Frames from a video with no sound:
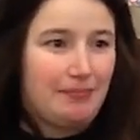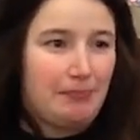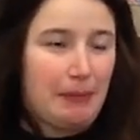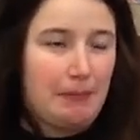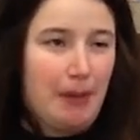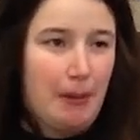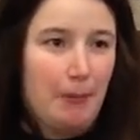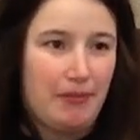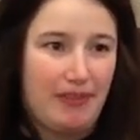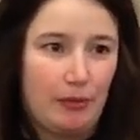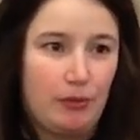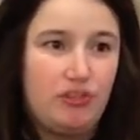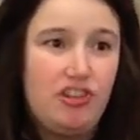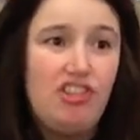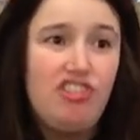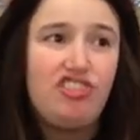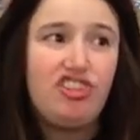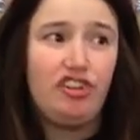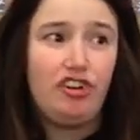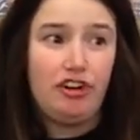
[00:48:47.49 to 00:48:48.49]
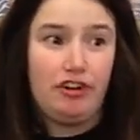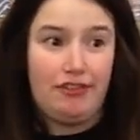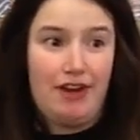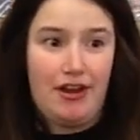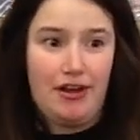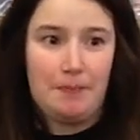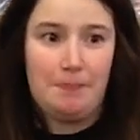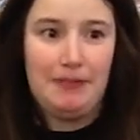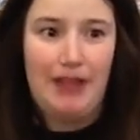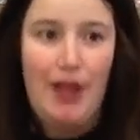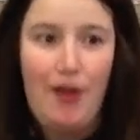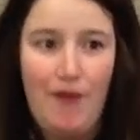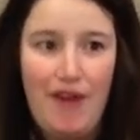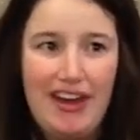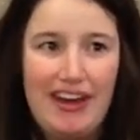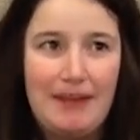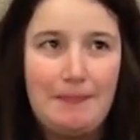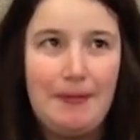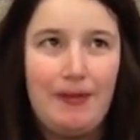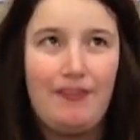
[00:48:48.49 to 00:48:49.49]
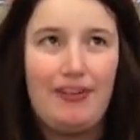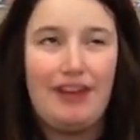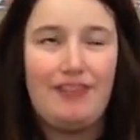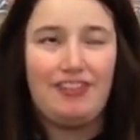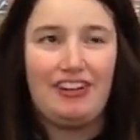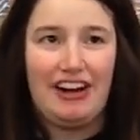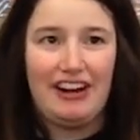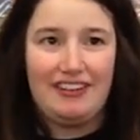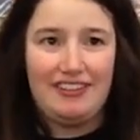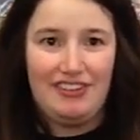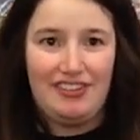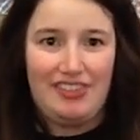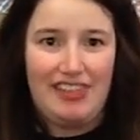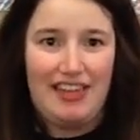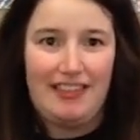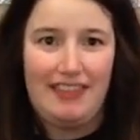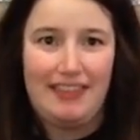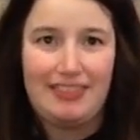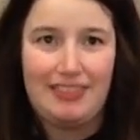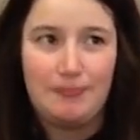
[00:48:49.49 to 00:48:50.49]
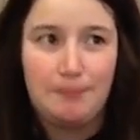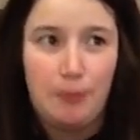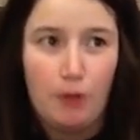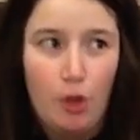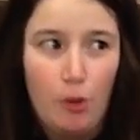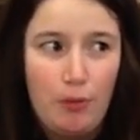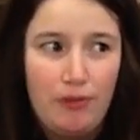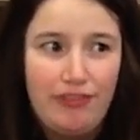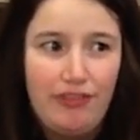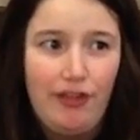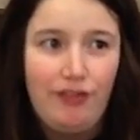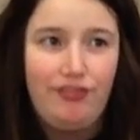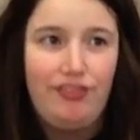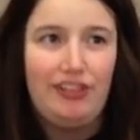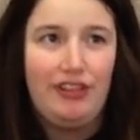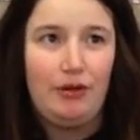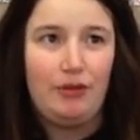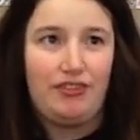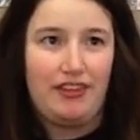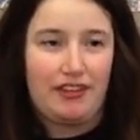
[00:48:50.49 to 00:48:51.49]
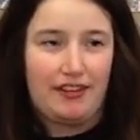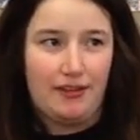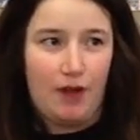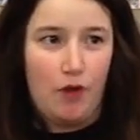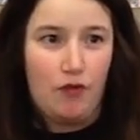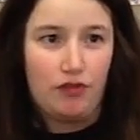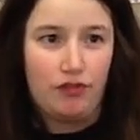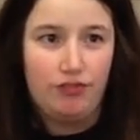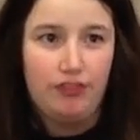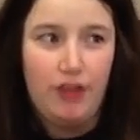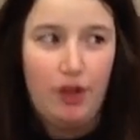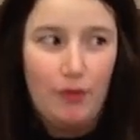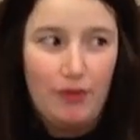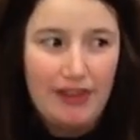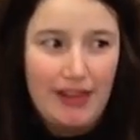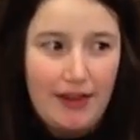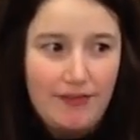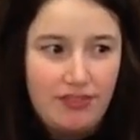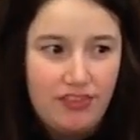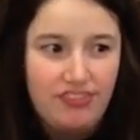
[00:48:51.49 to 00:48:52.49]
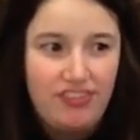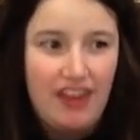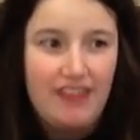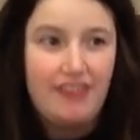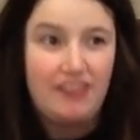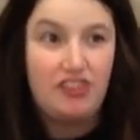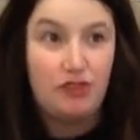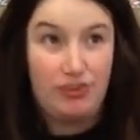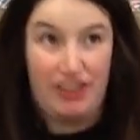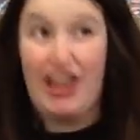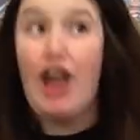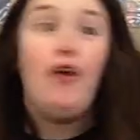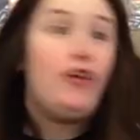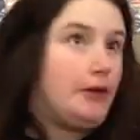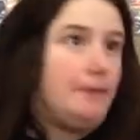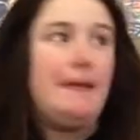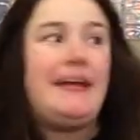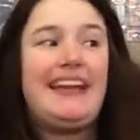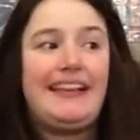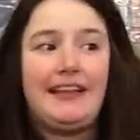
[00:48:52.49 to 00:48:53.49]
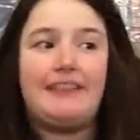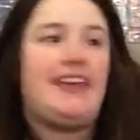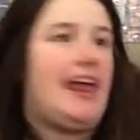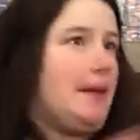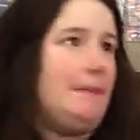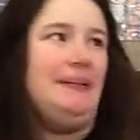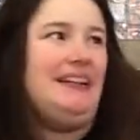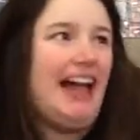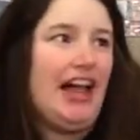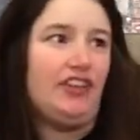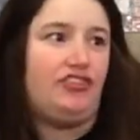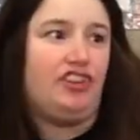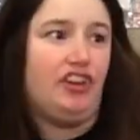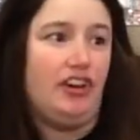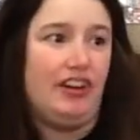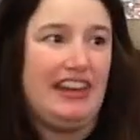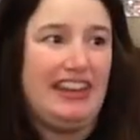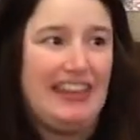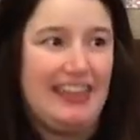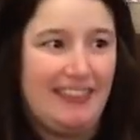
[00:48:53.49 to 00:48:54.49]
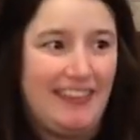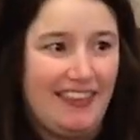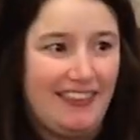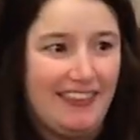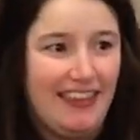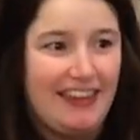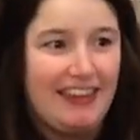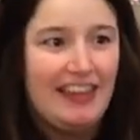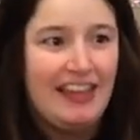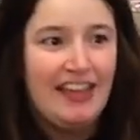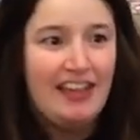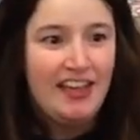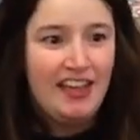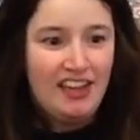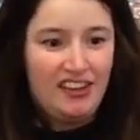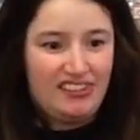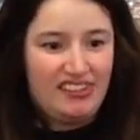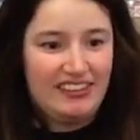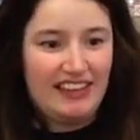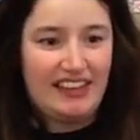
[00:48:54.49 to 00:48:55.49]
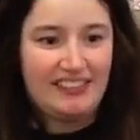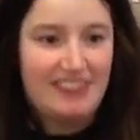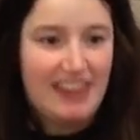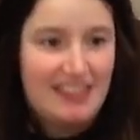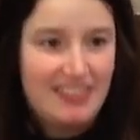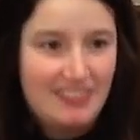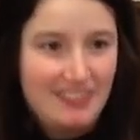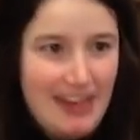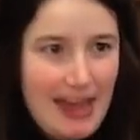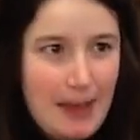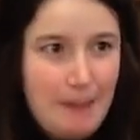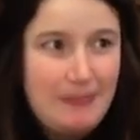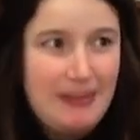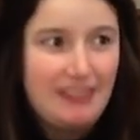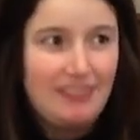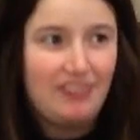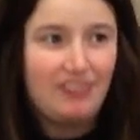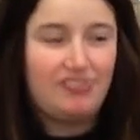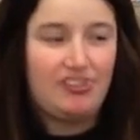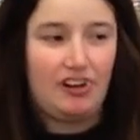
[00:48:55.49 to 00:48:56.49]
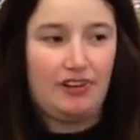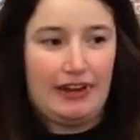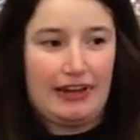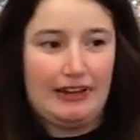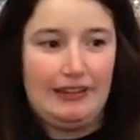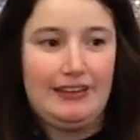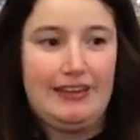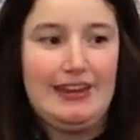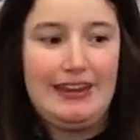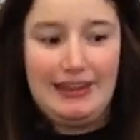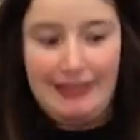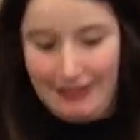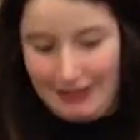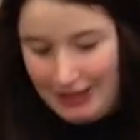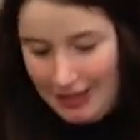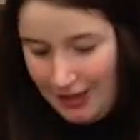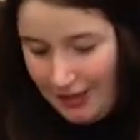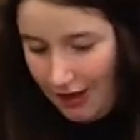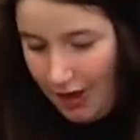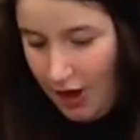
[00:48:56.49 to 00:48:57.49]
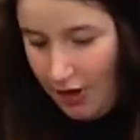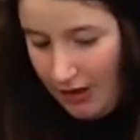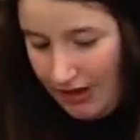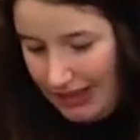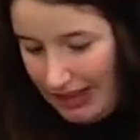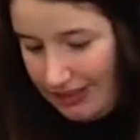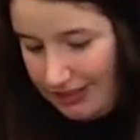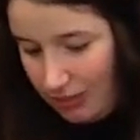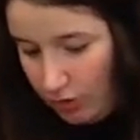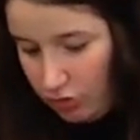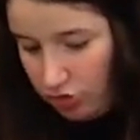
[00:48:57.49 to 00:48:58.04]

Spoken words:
my mom was like, well, just stir it around and blow on it, but whenever I do that, like, the bowl was so full, it was, like, overflowing off the side, and she was like, oh, you're making the table all dirty, and then, like, she'd, like, take the napkins and start, like, cleaning it, like, oh, it's so